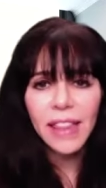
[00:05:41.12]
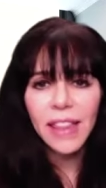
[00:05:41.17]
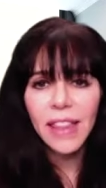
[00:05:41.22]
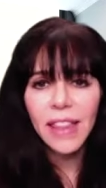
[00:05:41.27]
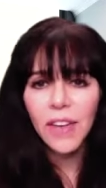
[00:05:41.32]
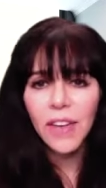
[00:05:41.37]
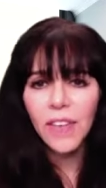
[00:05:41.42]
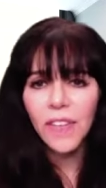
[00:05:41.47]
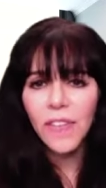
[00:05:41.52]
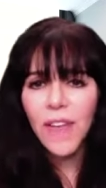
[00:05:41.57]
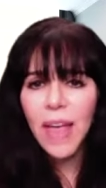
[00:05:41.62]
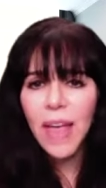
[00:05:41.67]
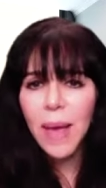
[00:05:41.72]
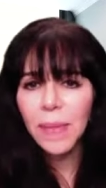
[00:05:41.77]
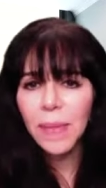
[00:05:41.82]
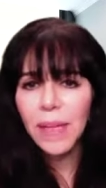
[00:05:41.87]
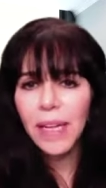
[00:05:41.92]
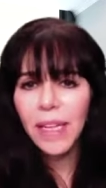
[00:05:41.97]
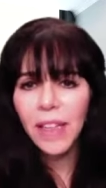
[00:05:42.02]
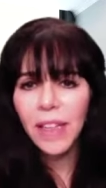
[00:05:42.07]
their
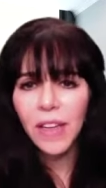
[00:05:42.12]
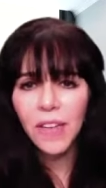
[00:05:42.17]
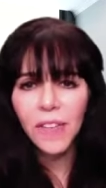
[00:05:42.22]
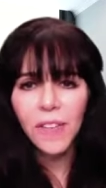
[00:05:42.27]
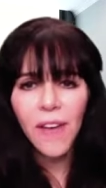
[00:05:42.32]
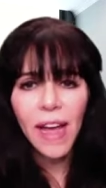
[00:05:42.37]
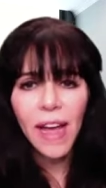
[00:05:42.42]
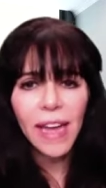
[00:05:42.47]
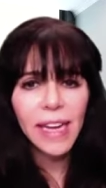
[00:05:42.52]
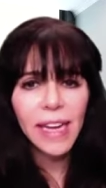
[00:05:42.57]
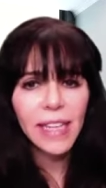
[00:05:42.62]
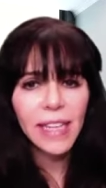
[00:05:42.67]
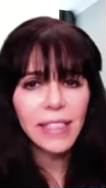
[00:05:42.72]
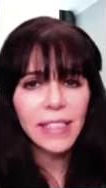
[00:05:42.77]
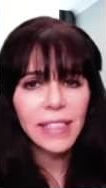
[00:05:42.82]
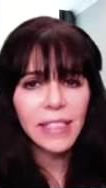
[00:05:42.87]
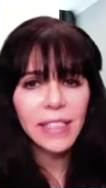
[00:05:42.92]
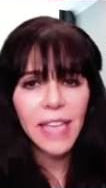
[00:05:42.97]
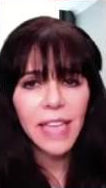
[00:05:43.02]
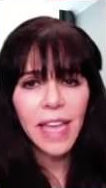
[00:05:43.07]
family, their
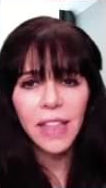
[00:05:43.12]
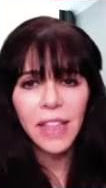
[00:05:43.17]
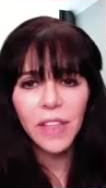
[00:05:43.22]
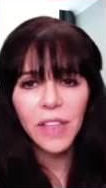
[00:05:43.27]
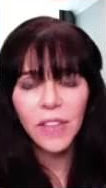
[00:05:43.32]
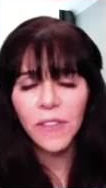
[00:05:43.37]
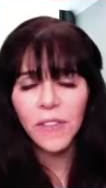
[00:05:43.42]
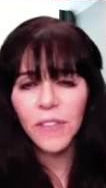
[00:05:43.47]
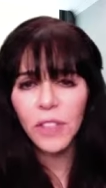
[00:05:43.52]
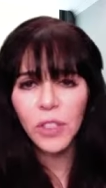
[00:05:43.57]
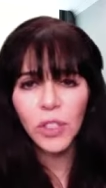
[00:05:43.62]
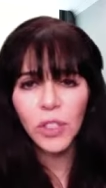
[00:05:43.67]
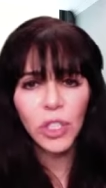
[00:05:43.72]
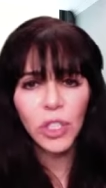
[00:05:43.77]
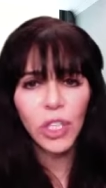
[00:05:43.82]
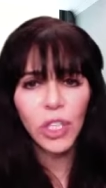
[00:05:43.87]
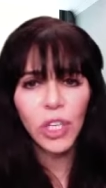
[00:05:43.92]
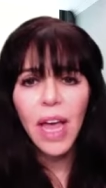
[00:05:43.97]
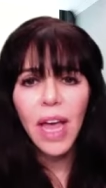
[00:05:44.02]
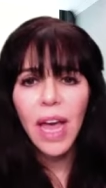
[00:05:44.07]
finances, and their
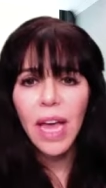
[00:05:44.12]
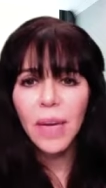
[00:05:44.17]
future.